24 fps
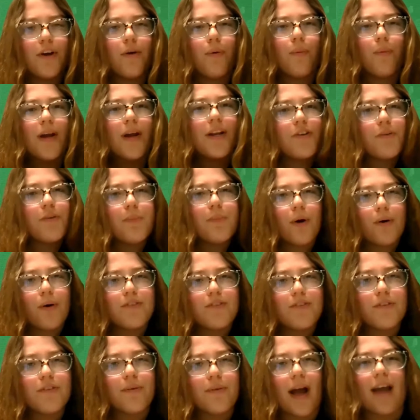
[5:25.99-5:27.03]
When do
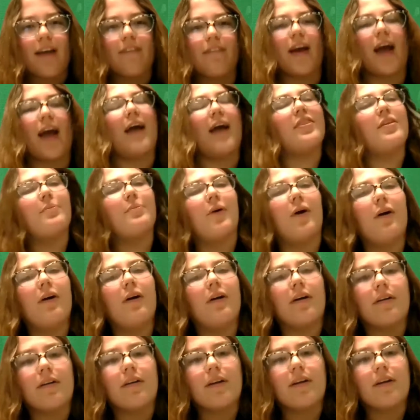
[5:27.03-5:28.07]
poults arrive at the
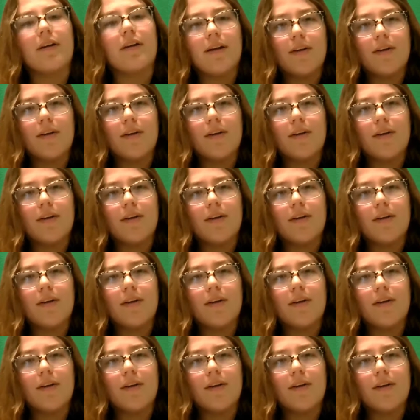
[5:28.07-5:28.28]
barn?